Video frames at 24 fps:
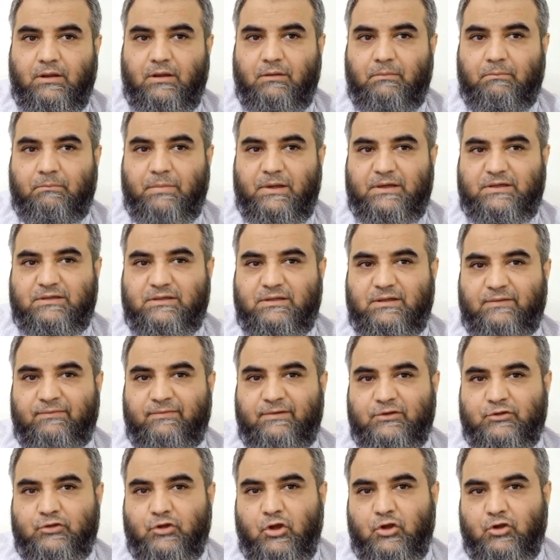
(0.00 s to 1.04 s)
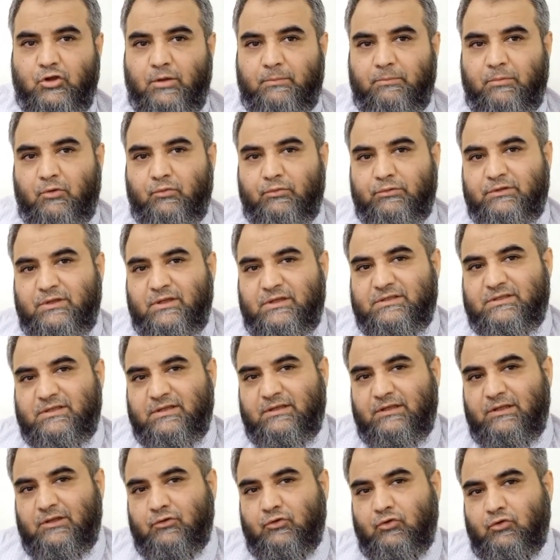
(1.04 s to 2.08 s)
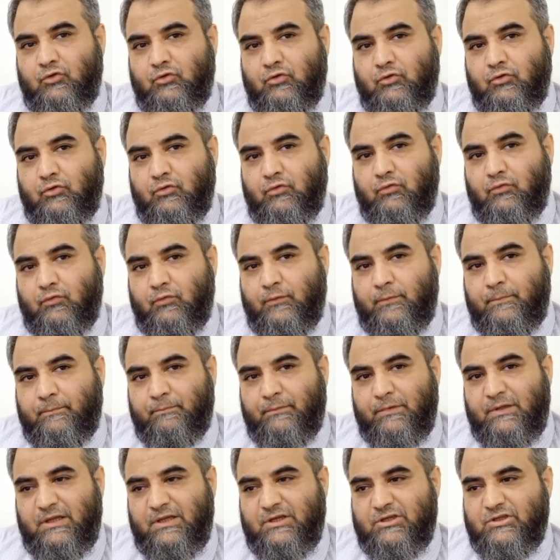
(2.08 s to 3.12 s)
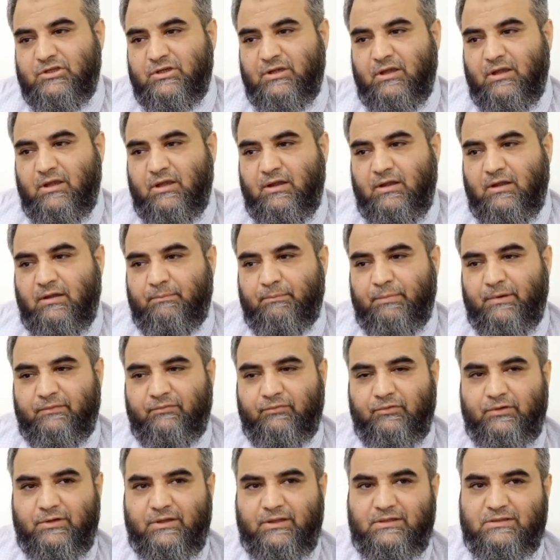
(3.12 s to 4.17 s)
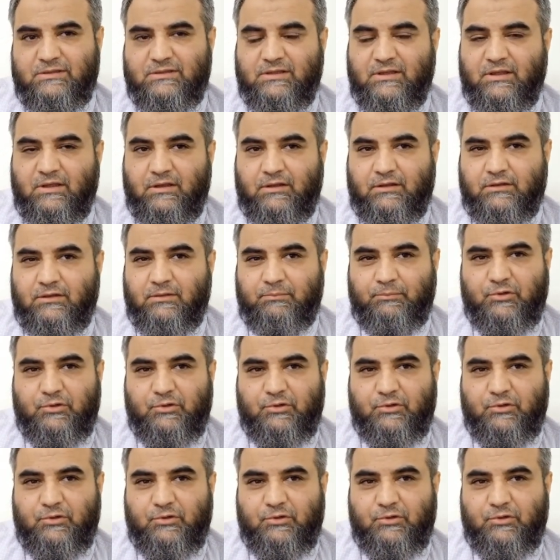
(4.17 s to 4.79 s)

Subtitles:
But if we talk about the scleromalacia perforans, the